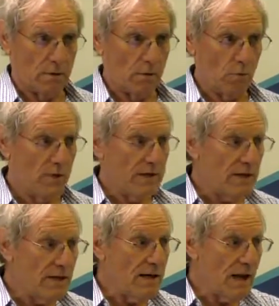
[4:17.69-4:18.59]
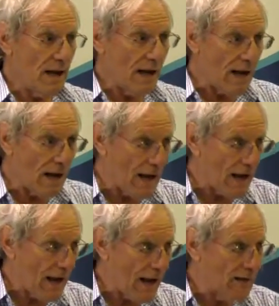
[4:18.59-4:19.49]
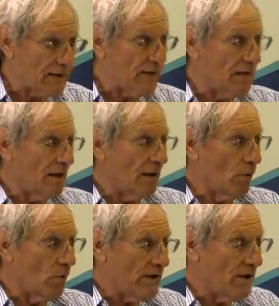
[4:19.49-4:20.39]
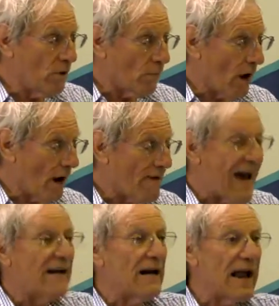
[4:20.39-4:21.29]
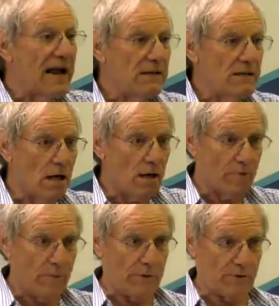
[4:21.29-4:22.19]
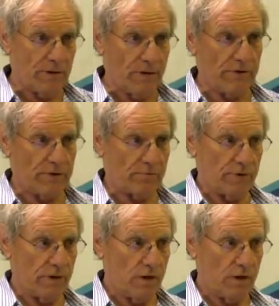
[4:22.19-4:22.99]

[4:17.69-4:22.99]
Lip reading: We did end, or we did arrive at an end of a period of history.